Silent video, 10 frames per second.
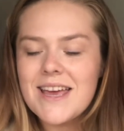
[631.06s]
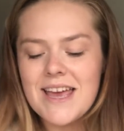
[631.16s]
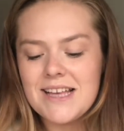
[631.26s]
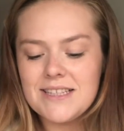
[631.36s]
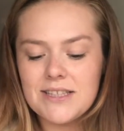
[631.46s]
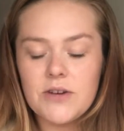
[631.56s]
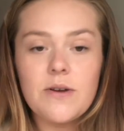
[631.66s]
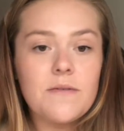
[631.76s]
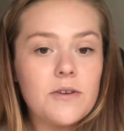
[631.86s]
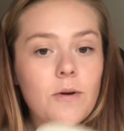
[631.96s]
So
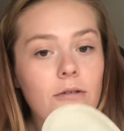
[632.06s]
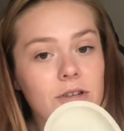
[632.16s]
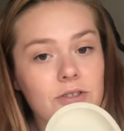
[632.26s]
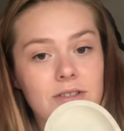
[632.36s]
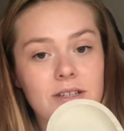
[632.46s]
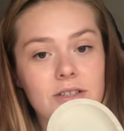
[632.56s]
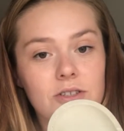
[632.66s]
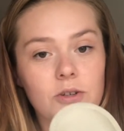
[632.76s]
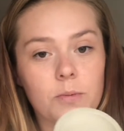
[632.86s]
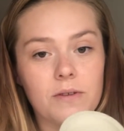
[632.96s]
if you are interested in
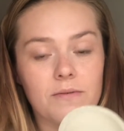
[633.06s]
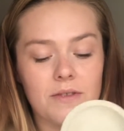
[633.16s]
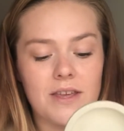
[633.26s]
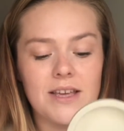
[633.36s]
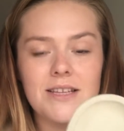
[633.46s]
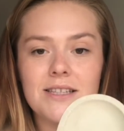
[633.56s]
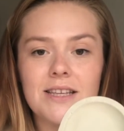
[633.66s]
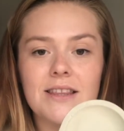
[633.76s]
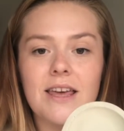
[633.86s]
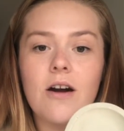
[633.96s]
shopping for these,
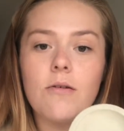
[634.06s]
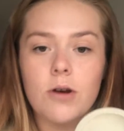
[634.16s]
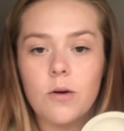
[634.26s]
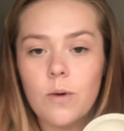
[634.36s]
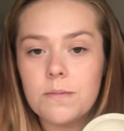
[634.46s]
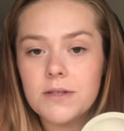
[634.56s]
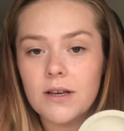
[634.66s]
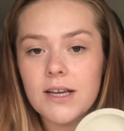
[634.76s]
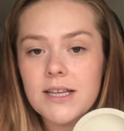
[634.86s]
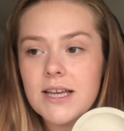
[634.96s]
they are on our
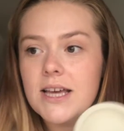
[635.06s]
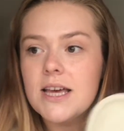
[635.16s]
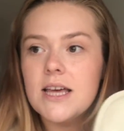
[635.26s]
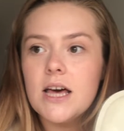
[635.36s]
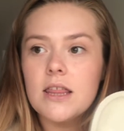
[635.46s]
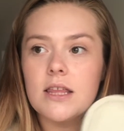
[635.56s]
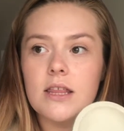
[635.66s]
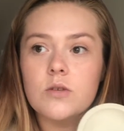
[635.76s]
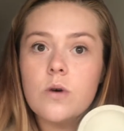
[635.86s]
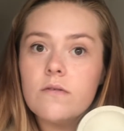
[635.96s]
website. I think
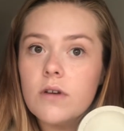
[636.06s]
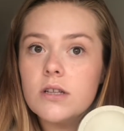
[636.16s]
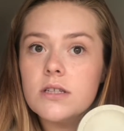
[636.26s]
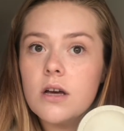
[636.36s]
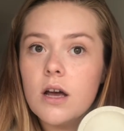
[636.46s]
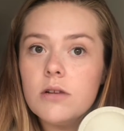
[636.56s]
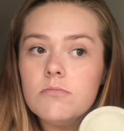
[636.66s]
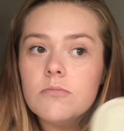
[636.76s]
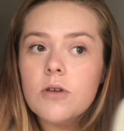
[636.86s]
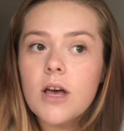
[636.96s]
they're $12.99
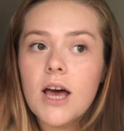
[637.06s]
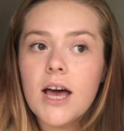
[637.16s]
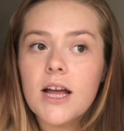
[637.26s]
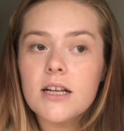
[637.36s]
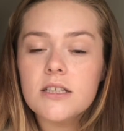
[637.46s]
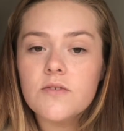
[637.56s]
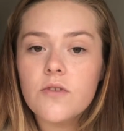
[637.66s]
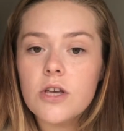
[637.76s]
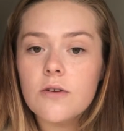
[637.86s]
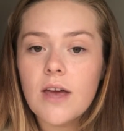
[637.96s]
and it's
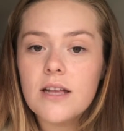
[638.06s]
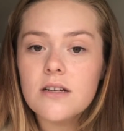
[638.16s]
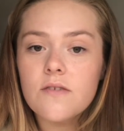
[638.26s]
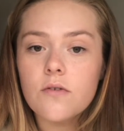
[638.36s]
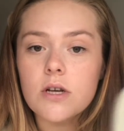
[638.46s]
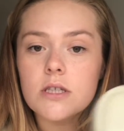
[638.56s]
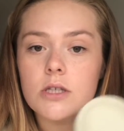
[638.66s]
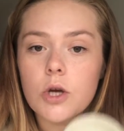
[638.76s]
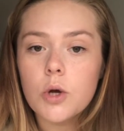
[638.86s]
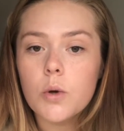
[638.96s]
free UK delivery,
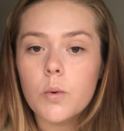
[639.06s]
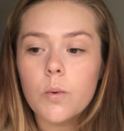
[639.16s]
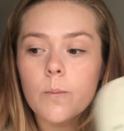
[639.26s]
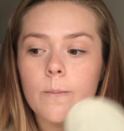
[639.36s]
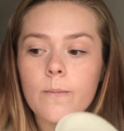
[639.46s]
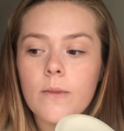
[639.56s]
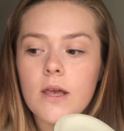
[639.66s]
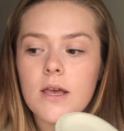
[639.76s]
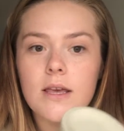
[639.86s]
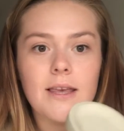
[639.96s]
so
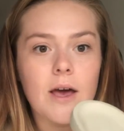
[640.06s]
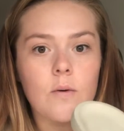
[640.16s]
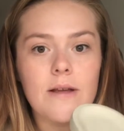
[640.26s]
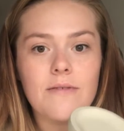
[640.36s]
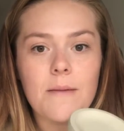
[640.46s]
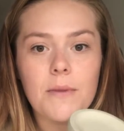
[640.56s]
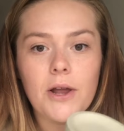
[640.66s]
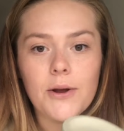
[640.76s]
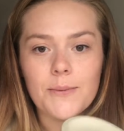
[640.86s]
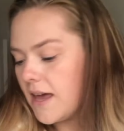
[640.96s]
yeah, I'll leave that
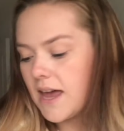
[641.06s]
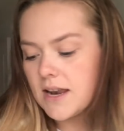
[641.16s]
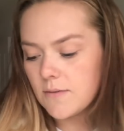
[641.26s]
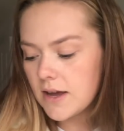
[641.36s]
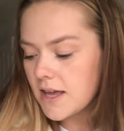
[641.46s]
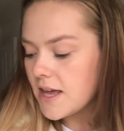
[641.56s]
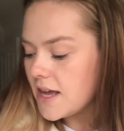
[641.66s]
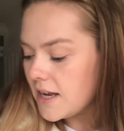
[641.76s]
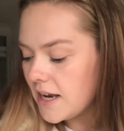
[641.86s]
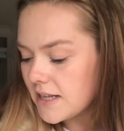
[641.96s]
below. Anyway,
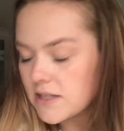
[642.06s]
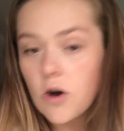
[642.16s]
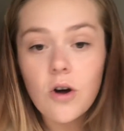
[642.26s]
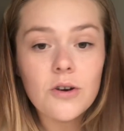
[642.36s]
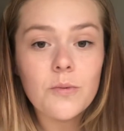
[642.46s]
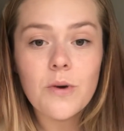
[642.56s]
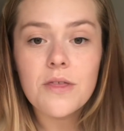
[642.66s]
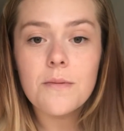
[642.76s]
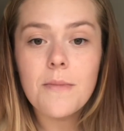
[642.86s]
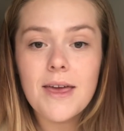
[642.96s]
let's get on
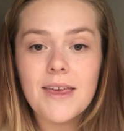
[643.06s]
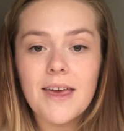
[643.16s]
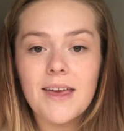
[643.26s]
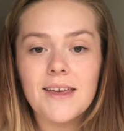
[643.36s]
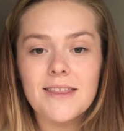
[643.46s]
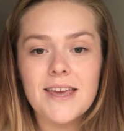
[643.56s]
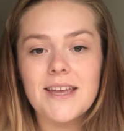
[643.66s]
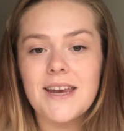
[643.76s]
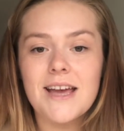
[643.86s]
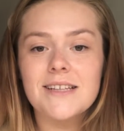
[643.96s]
with making
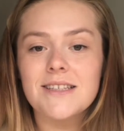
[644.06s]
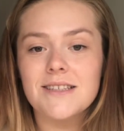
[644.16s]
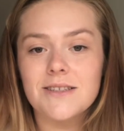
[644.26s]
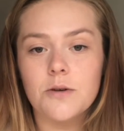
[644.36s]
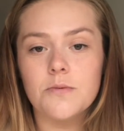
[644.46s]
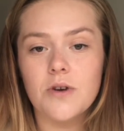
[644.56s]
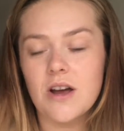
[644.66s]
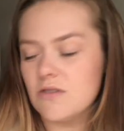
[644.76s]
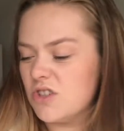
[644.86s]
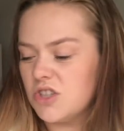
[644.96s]
the next soap tray.
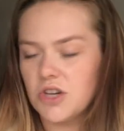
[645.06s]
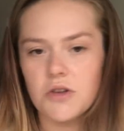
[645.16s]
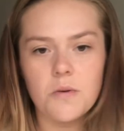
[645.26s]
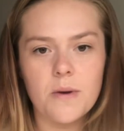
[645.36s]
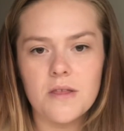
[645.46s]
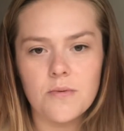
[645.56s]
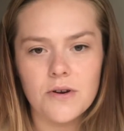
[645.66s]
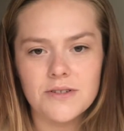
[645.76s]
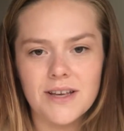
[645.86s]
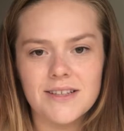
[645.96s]
I'll just show you a bit of the
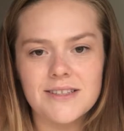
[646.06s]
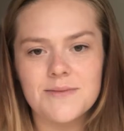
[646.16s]
process.